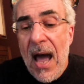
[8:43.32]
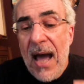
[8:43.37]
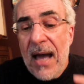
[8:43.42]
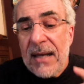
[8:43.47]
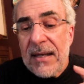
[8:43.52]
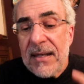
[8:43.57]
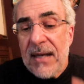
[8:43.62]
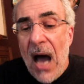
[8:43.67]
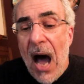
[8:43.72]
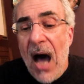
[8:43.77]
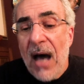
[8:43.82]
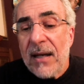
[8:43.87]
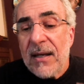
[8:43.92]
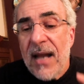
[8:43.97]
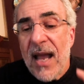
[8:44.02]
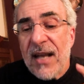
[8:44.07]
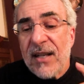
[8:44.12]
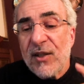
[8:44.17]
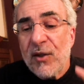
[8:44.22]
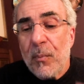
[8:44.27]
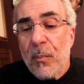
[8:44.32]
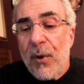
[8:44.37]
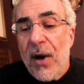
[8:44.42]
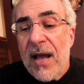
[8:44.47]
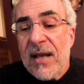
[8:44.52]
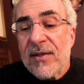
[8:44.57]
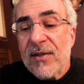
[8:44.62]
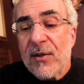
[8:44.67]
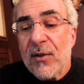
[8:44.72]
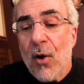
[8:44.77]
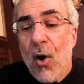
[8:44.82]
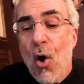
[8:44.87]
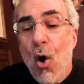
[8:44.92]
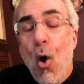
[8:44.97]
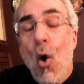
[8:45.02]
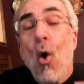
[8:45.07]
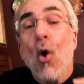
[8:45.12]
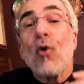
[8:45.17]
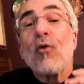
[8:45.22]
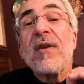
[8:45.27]
not expressed
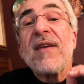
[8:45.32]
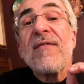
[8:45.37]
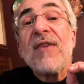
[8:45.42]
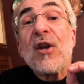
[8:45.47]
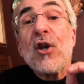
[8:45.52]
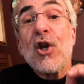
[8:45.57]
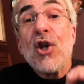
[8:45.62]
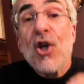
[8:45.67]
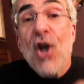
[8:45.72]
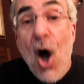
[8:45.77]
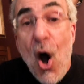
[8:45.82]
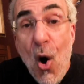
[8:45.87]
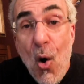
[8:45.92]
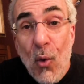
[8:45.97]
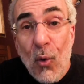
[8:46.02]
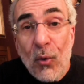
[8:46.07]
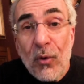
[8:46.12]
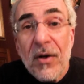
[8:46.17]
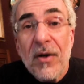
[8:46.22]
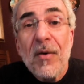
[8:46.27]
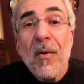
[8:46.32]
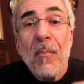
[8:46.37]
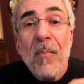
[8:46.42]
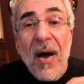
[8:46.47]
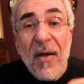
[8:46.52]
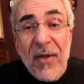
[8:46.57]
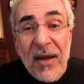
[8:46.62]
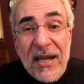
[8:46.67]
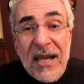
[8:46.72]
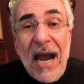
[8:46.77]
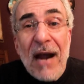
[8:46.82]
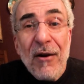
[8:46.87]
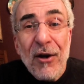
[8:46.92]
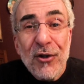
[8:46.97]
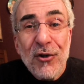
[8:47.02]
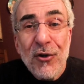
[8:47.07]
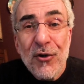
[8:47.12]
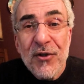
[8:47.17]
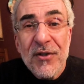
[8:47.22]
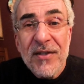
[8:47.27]
or even known by the
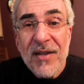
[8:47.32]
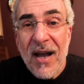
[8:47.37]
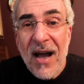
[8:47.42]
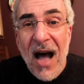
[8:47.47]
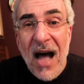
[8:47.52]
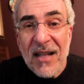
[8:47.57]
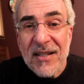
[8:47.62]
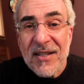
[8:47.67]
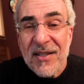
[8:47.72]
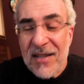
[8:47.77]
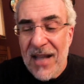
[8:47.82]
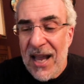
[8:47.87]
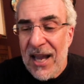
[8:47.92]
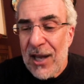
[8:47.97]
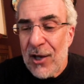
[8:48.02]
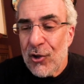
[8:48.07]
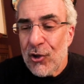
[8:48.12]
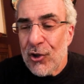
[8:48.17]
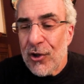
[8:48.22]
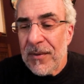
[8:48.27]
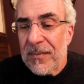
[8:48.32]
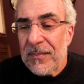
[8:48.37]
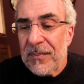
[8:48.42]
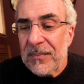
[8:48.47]
characters on stage.